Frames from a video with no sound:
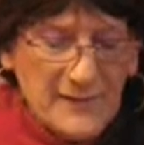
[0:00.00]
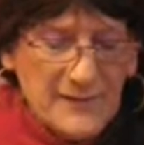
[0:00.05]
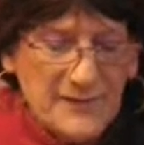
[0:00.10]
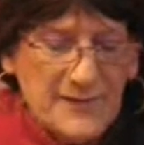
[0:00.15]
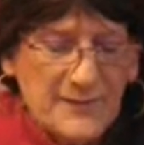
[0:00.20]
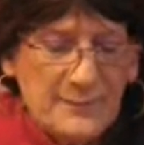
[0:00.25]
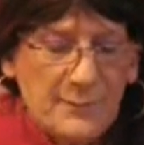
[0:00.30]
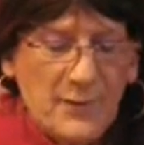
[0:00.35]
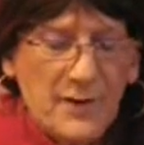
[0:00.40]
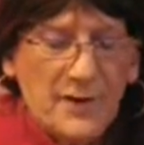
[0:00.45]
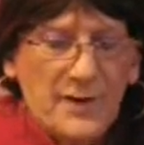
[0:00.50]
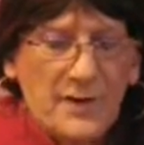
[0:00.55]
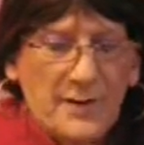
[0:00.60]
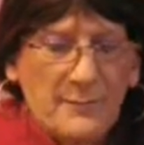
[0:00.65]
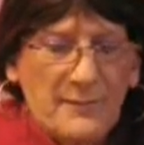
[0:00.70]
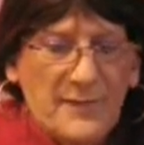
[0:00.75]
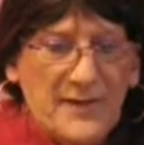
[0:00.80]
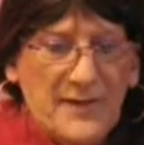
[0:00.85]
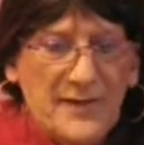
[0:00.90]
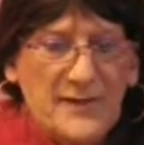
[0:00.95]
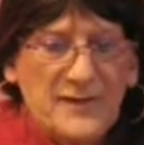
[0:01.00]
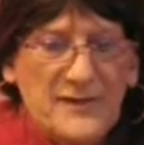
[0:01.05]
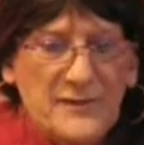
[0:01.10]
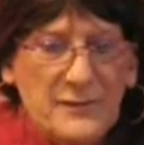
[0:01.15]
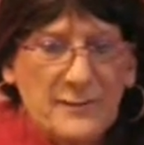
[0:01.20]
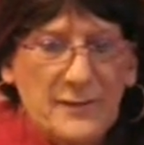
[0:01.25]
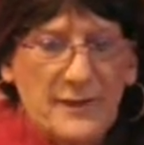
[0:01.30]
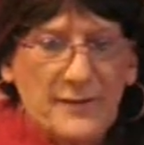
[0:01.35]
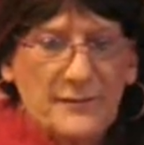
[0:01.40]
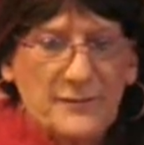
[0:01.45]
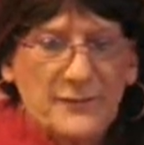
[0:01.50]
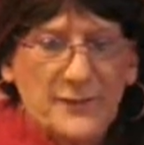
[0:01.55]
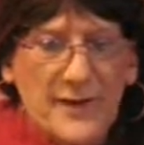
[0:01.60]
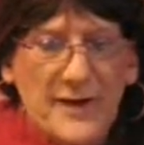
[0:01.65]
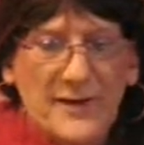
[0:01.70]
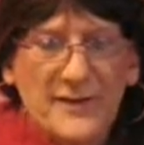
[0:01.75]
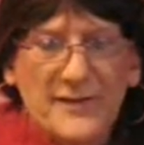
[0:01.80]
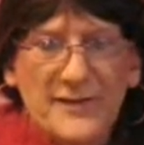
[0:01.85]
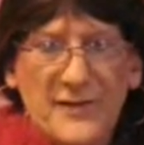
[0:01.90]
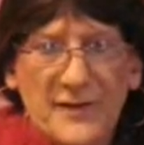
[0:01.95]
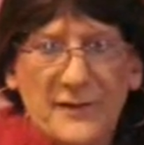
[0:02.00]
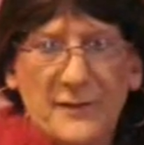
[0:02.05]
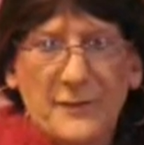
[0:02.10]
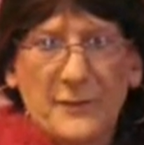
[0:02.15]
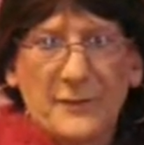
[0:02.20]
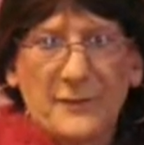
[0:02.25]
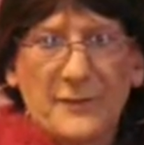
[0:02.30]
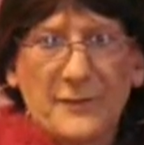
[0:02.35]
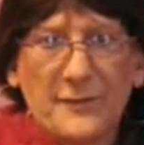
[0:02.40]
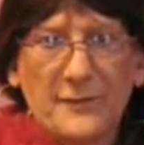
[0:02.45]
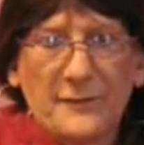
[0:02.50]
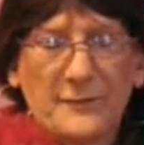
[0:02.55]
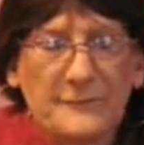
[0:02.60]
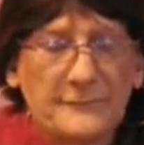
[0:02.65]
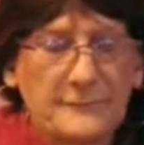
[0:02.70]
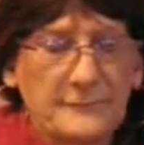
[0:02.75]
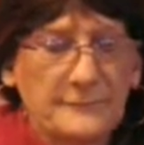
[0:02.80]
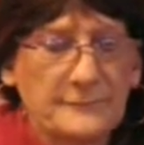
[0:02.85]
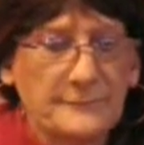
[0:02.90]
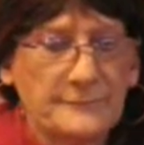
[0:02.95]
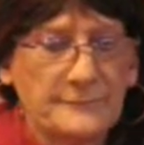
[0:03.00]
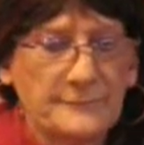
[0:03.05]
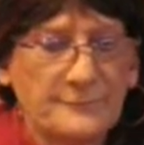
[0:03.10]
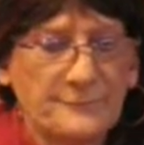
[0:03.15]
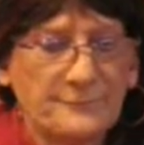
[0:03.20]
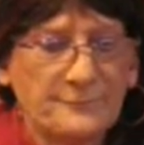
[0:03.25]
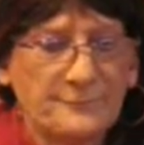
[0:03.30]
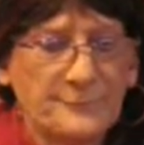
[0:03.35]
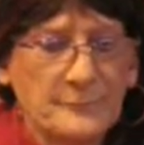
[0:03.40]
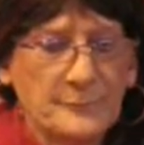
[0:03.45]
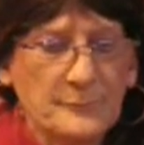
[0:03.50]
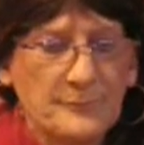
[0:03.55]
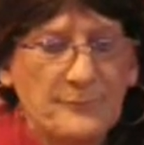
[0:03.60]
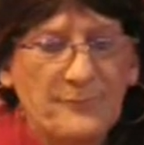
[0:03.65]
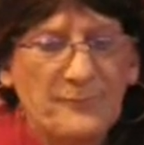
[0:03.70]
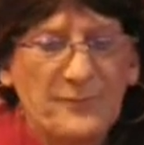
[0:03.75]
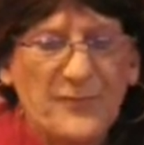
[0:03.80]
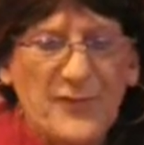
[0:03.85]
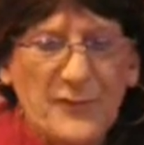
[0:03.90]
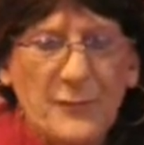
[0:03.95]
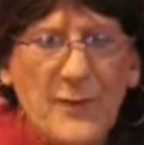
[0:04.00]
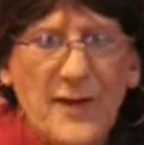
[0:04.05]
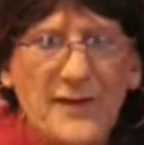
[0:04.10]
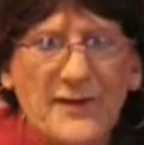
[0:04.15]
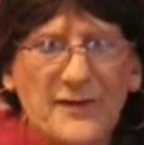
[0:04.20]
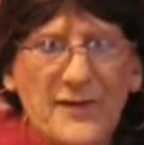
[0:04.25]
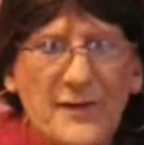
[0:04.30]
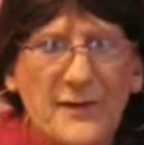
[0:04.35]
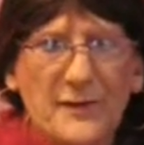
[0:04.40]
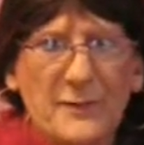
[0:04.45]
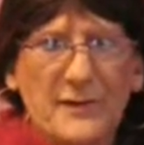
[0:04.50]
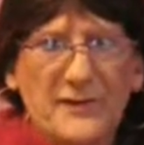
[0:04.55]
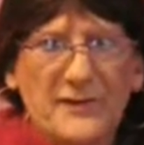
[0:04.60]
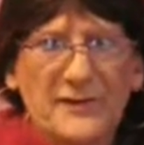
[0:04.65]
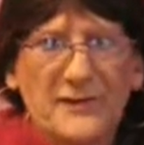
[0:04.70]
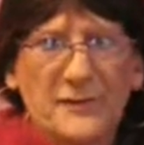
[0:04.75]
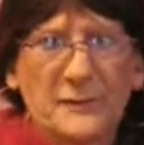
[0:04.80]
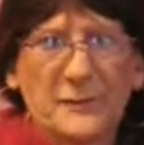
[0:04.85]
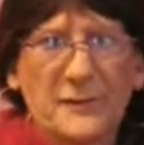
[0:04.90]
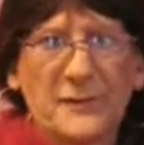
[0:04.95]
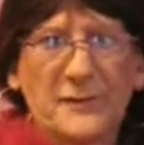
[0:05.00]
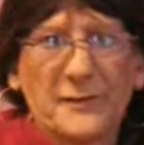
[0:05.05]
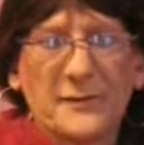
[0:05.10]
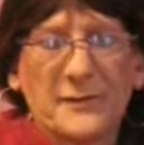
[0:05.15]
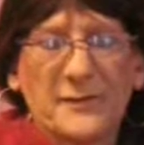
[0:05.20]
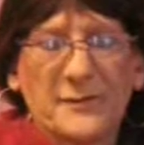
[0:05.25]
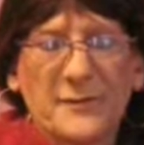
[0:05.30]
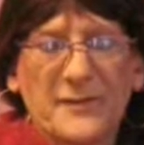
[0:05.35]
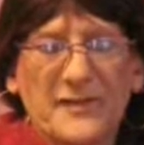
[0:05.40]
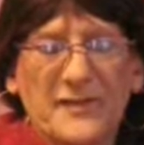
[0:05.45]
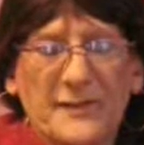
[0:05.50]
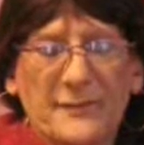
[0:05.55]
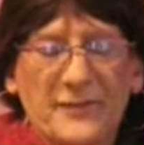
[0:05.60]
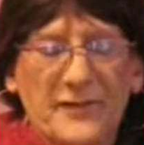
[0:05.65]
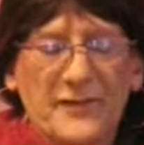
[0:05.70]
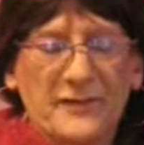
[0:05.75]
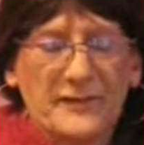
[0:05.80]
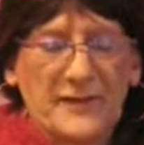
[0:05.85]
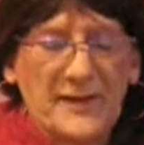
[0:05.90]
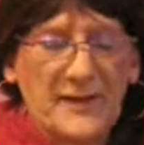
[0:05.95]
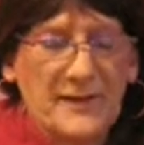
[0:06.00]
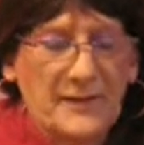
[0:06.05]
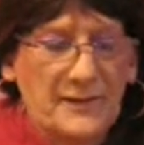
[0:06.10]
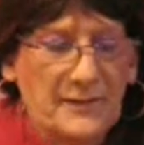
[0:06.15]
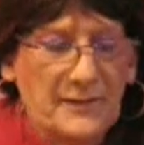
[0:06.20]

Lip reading: she's brought up the issue of transgenders. Transgendering children specifically.